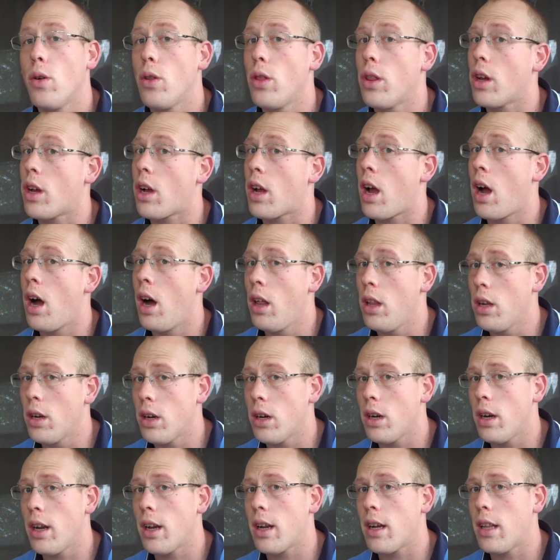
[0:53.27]
the color
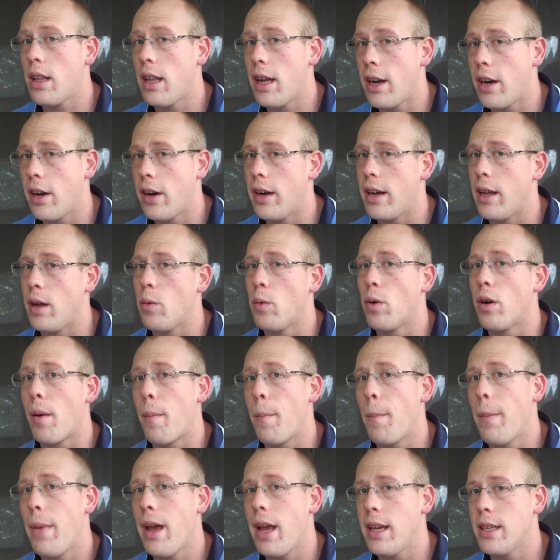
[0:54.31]
and clarity were
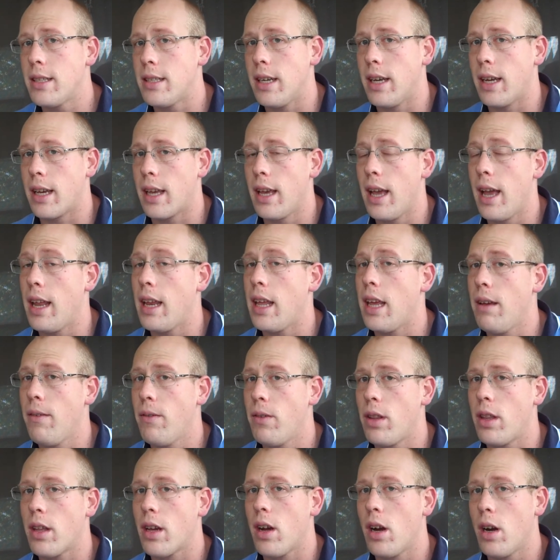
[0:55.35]
amazing, and
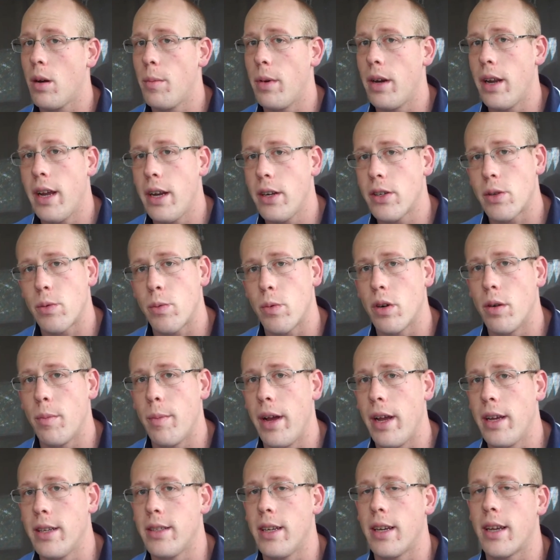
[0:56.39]
even the carbonation were
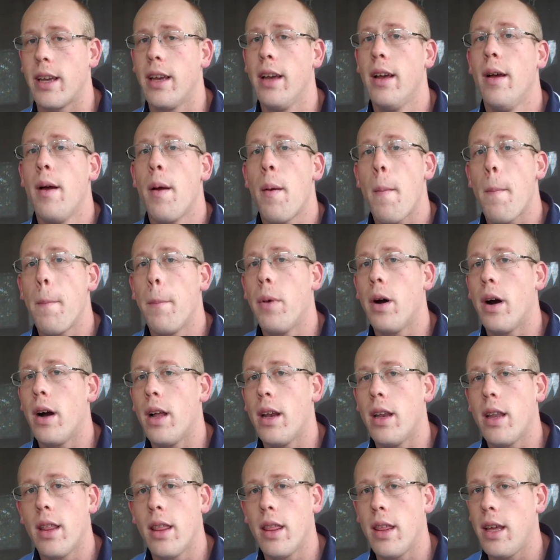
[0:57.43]
amazing,
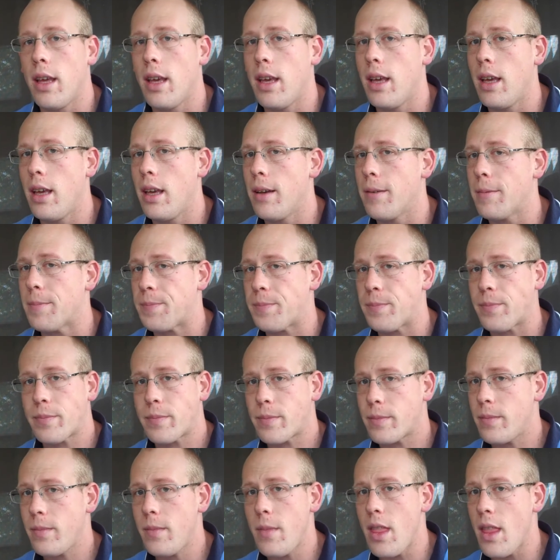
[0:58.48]
but the
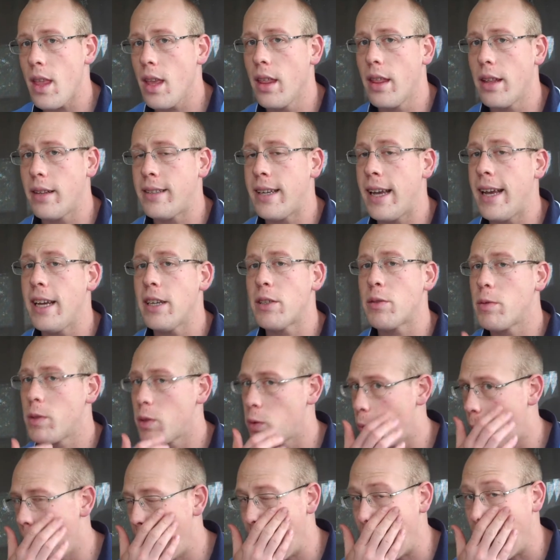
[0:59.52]
taste
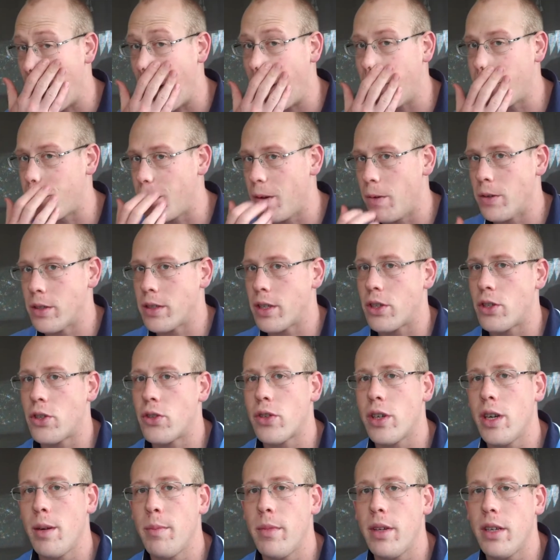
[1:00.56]
was way off. It was
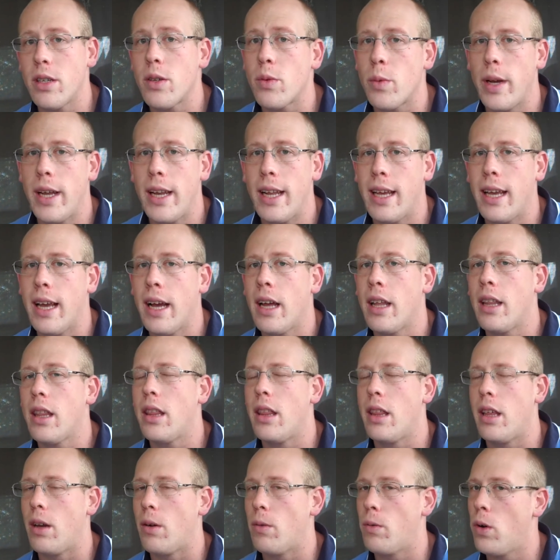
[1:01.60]
extremely sweet
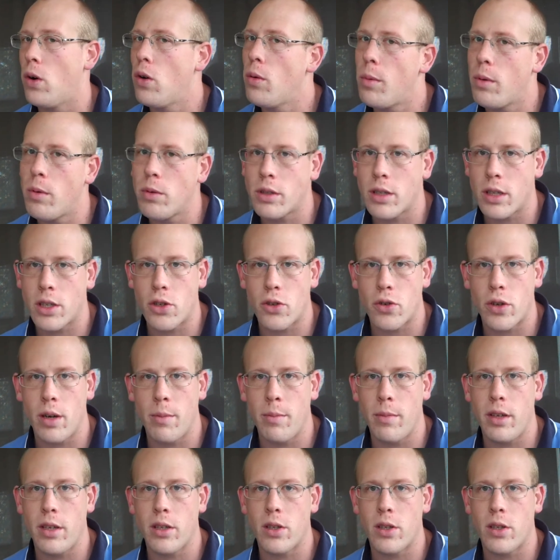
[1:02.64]
again, the aroma was extremely